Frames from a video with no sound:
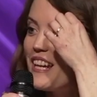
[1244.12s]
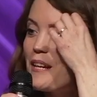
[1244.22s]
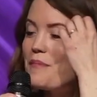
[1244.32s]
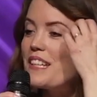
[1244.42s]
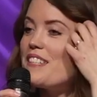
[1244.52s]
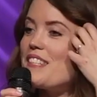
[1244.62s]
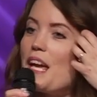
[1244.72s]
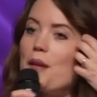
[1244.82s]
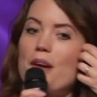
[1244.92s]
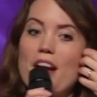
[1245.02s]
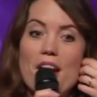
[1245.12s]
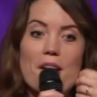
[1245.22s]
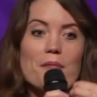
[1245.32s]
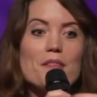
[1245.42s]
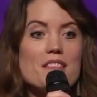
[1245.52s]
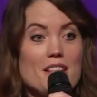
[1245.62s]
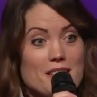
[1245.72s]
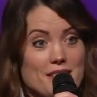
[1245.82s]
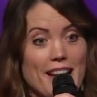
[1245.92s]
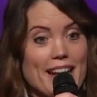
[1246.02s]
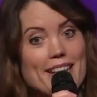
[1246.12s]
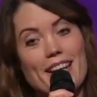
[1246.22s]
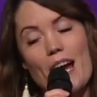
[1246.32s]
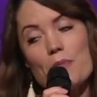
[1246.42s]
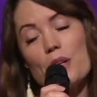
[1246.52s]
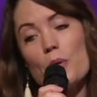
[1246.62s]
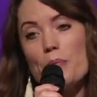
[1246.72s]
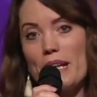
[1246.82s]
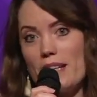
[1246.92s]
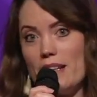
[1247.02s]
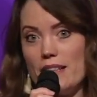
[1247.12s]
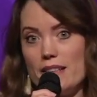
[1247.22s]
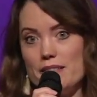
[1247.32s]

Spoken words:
because Abraham decided, I'm going to obey God.